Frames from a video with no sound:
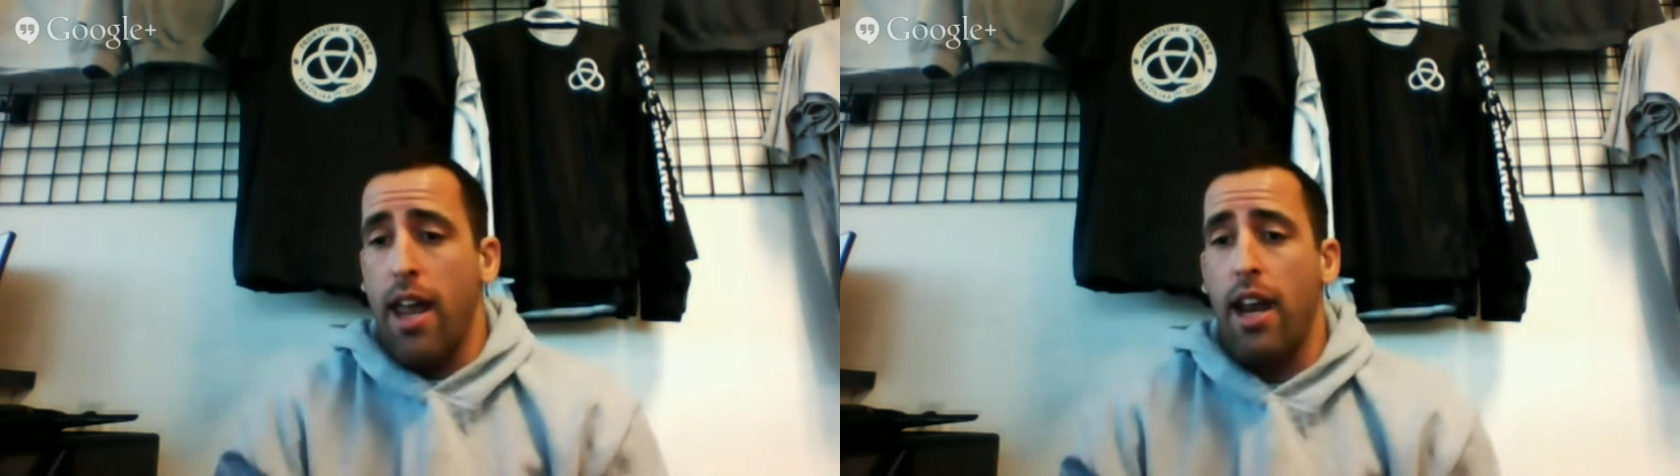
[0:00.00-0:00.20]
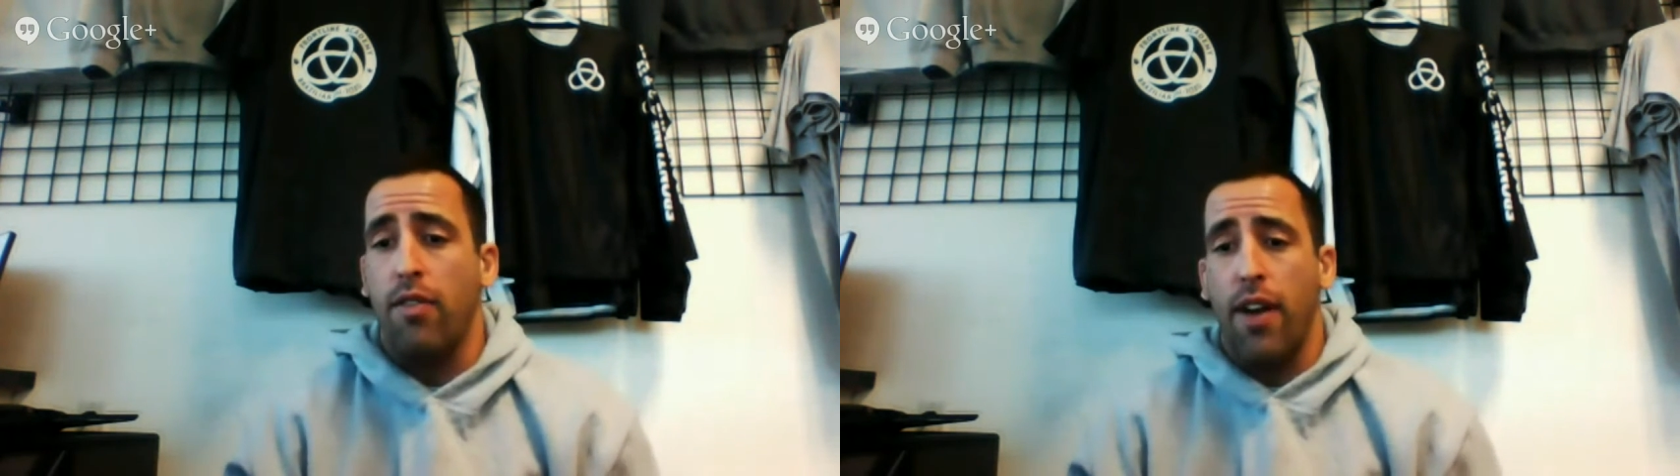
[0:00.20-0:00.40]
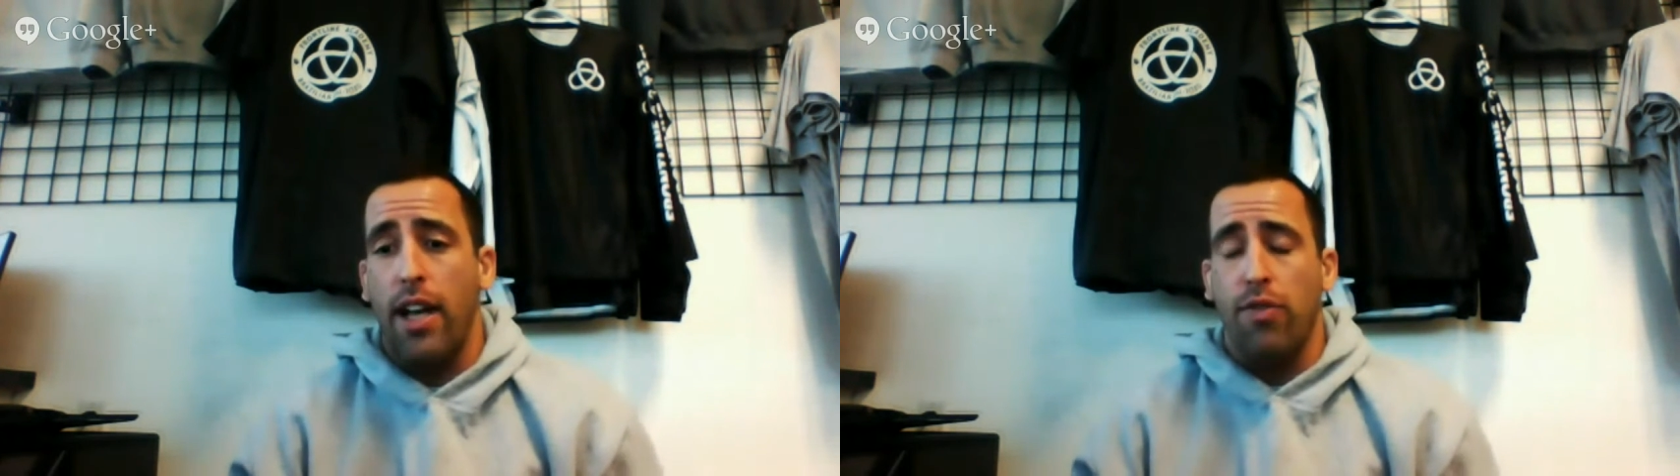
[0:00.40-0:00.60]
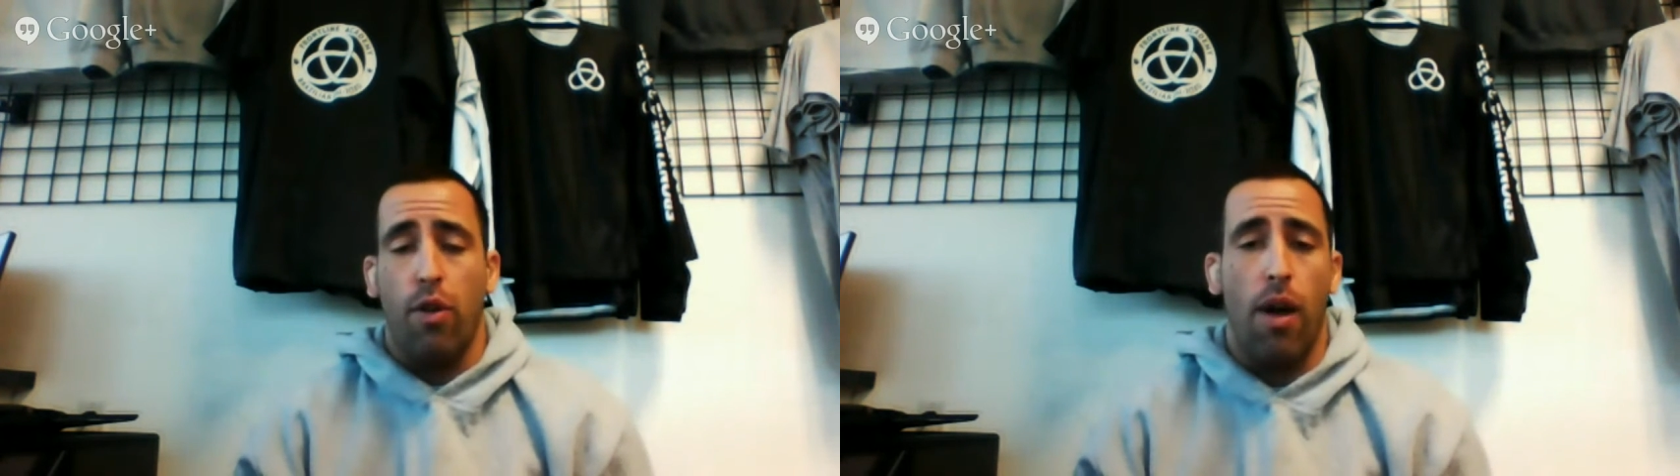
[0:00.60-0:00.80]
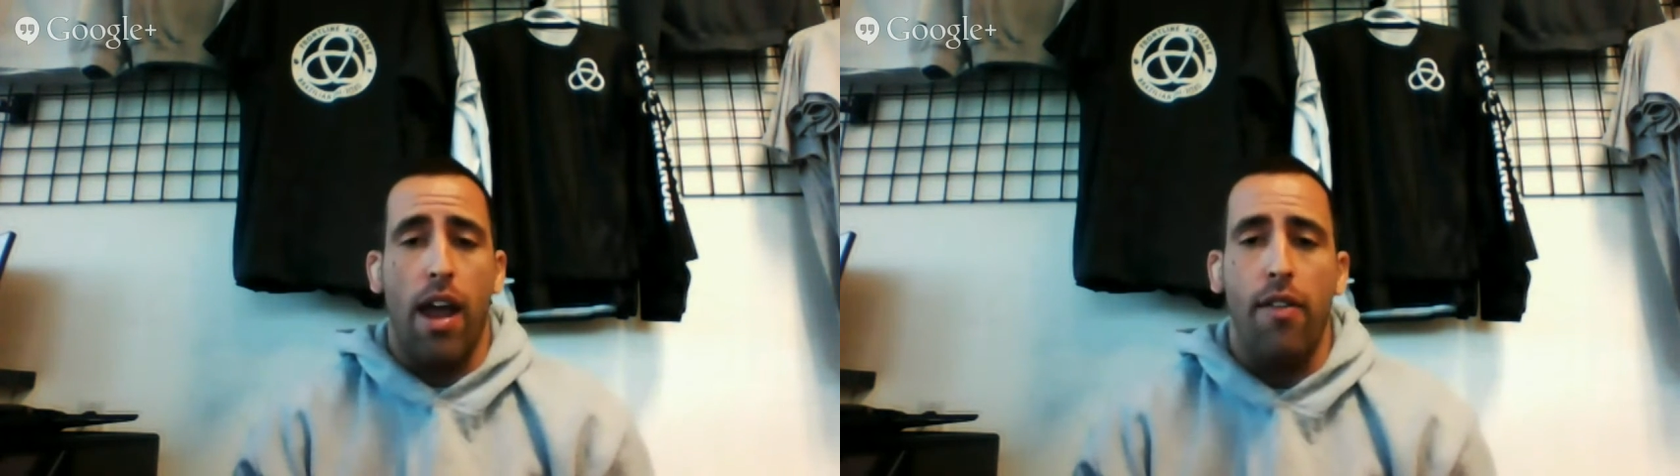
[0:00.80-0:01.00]
and advice
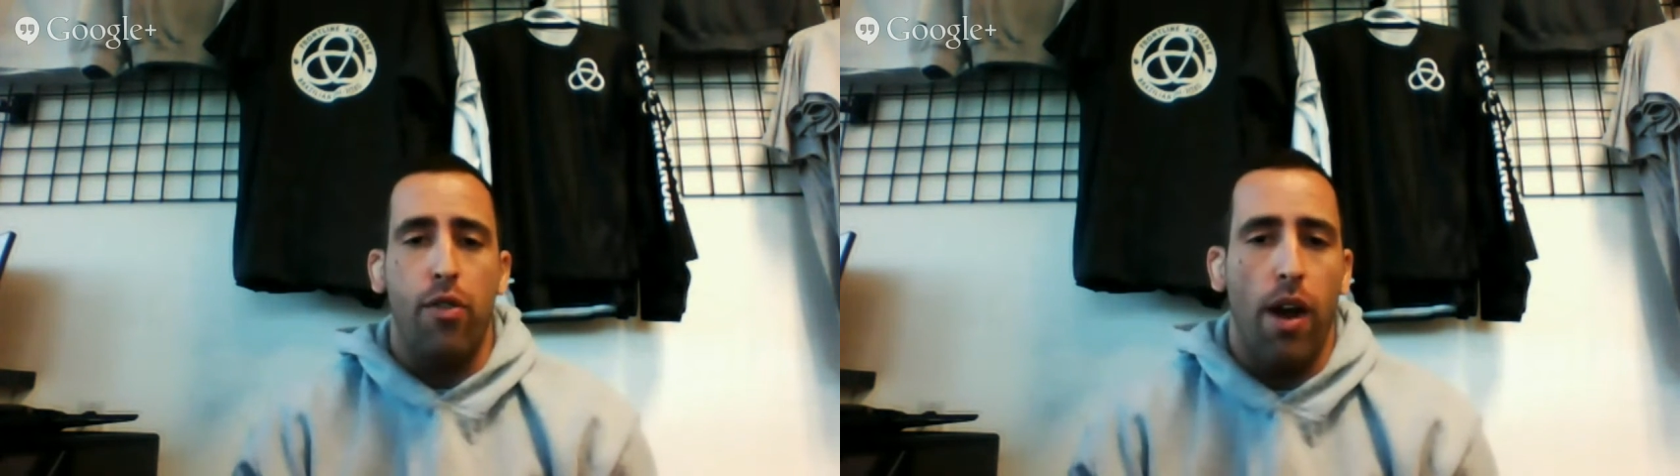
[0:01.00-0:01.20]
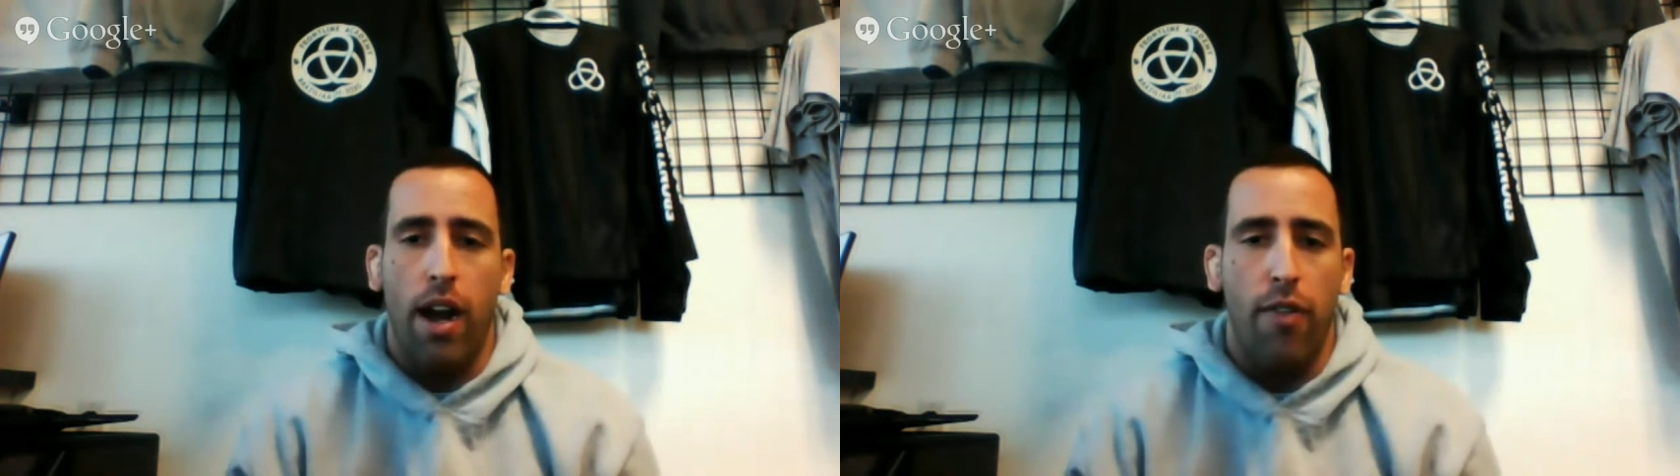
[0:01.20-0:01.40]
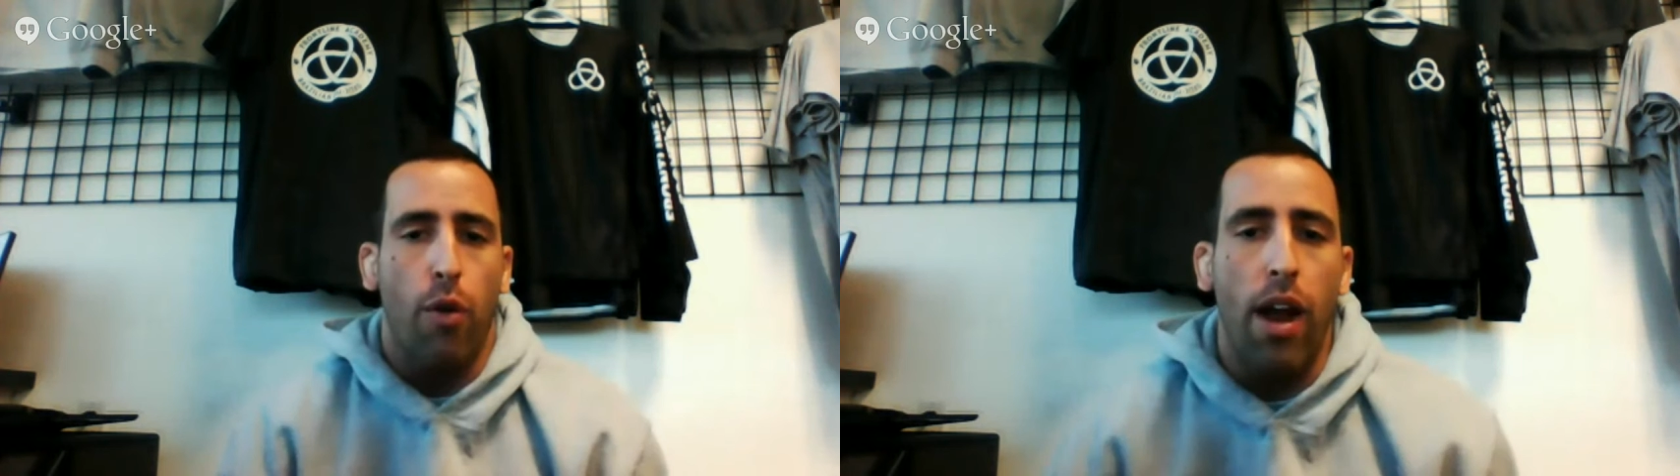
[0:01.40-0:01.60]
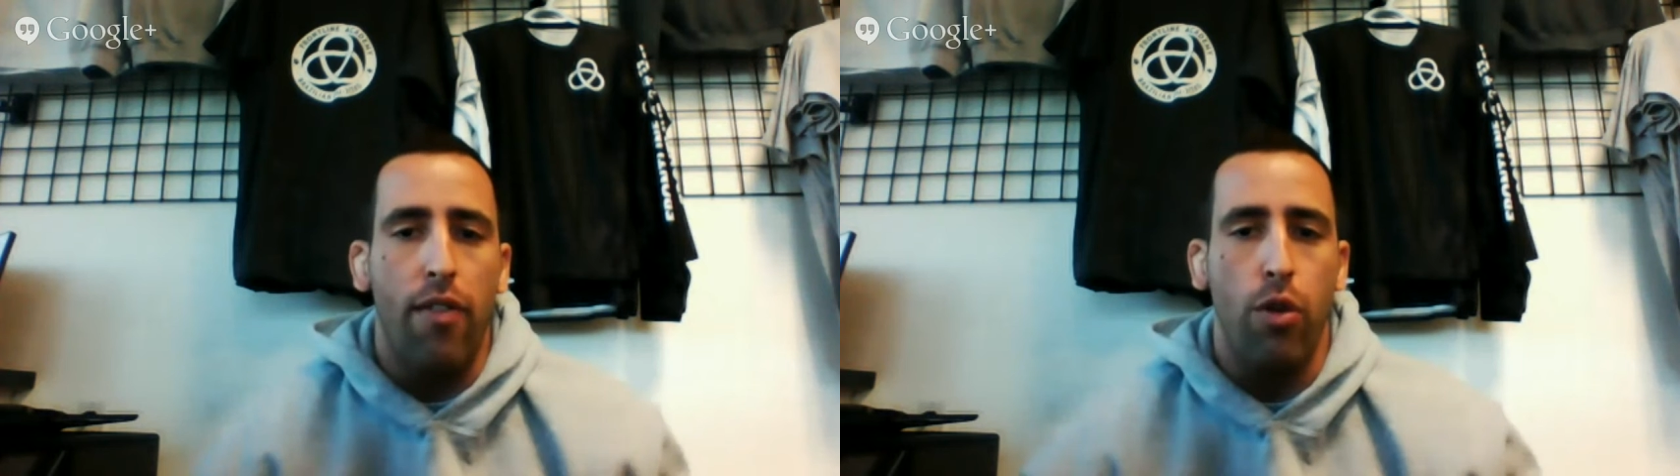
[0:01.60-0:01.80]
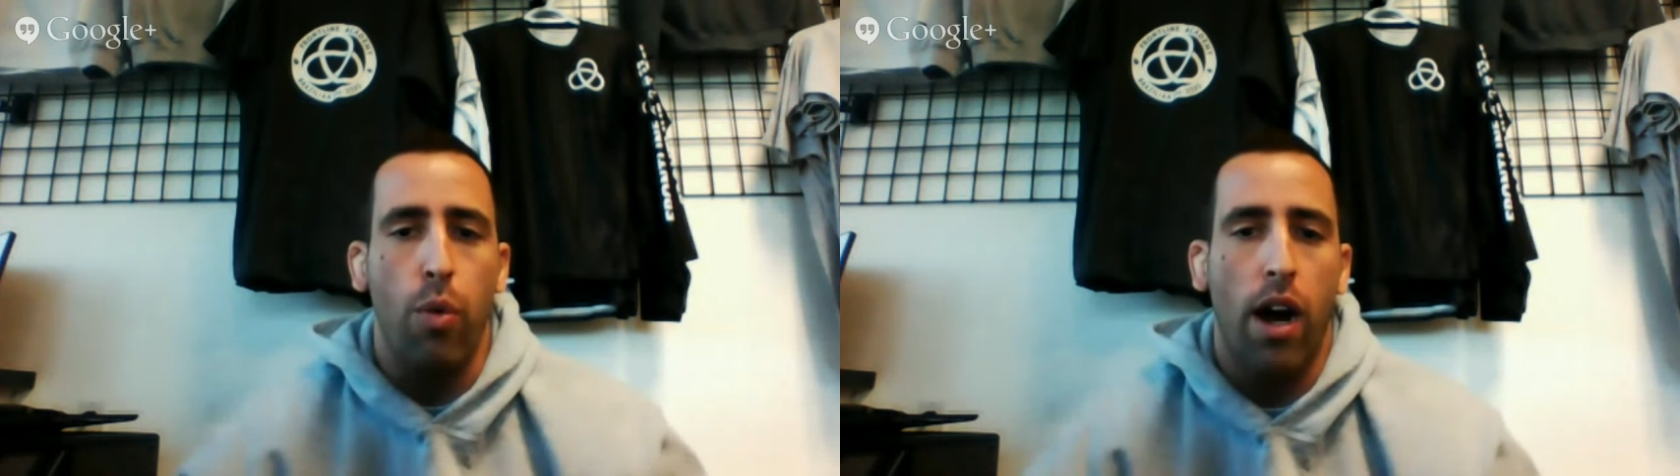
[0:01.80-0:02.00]
from everywhere, from
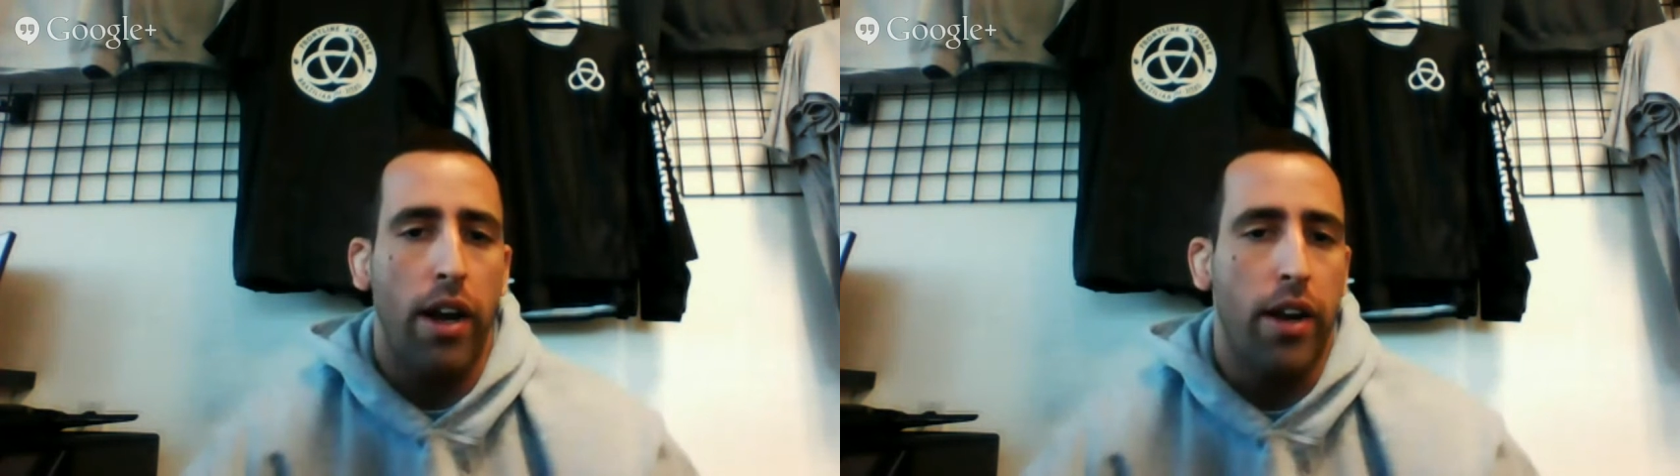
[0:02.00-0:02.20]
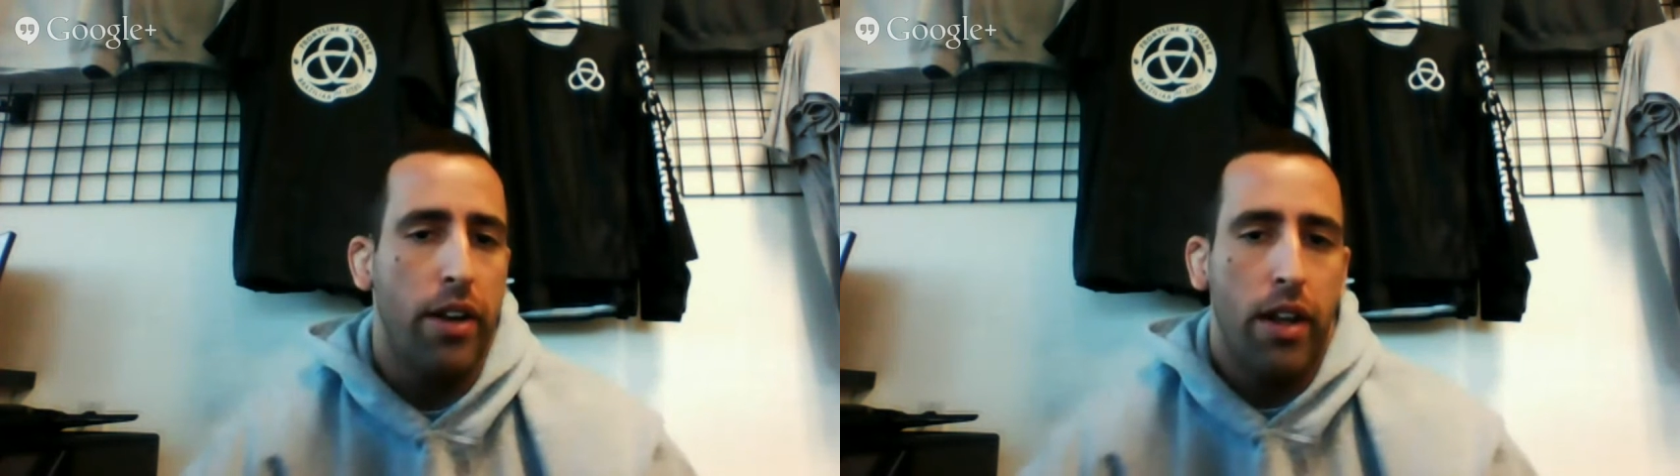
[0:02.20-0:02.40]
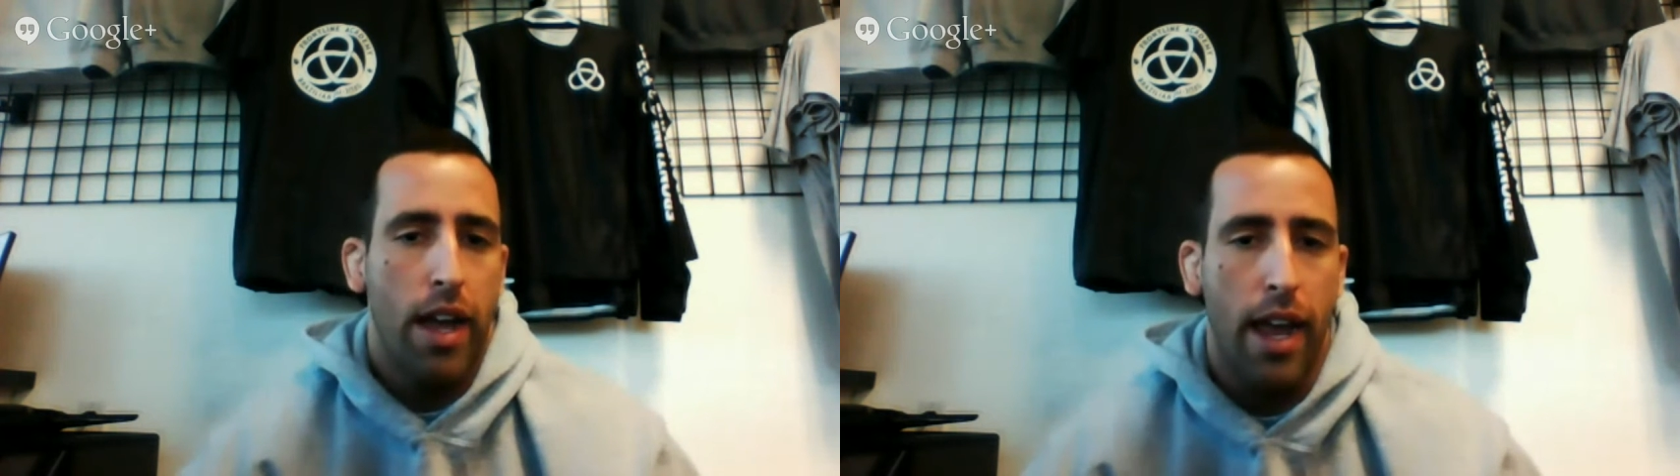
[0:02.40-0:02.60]
everyone,